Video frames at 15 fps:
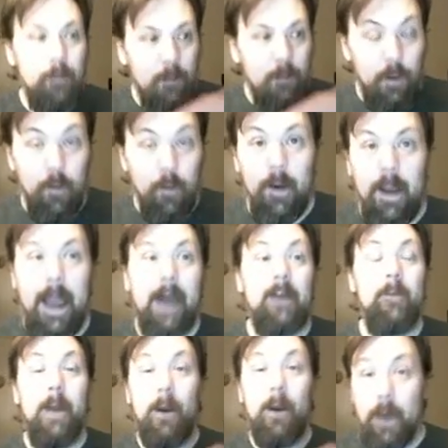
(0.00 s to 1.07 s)
go out
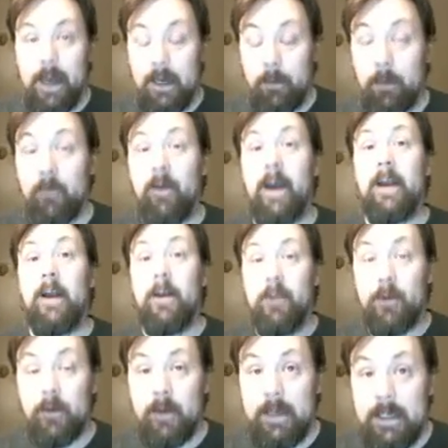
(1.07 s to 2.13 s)
of my way to provide
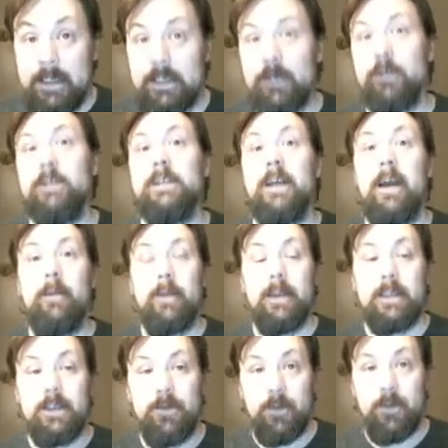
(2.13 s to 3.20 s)
other easier
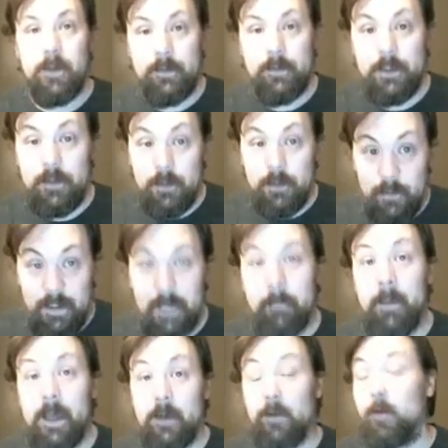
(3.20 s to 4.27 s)
assignments for them to
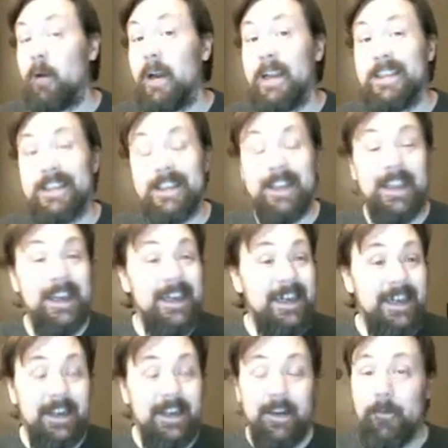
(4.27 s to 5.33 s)
get better grades. And
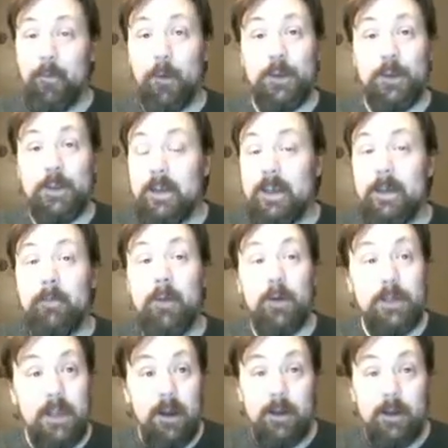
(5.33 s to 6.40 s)
unfortunately,
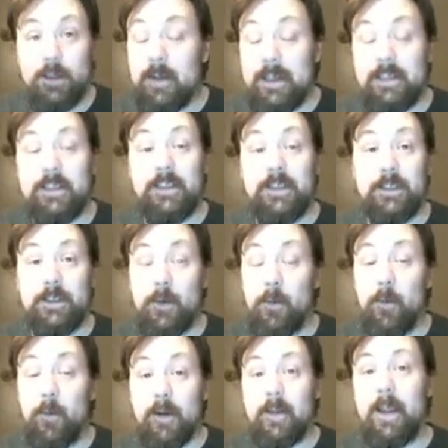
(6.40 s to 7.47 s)
most college classes just
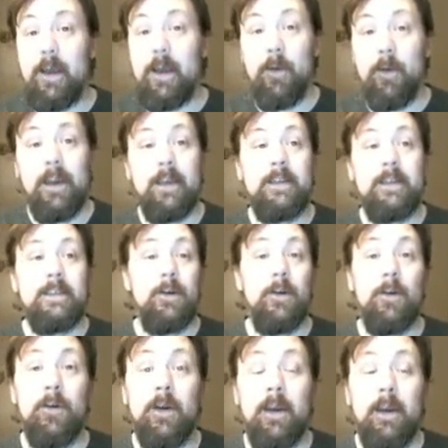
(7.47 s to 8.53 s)
don't work that way.
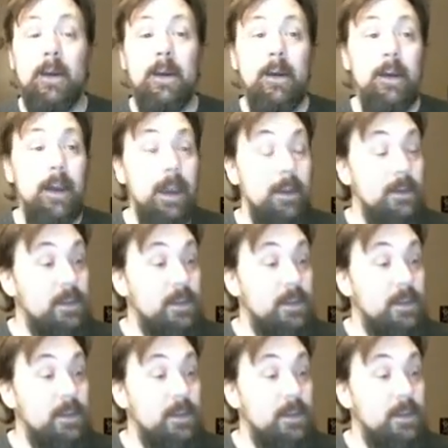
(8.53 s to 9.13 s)
So, and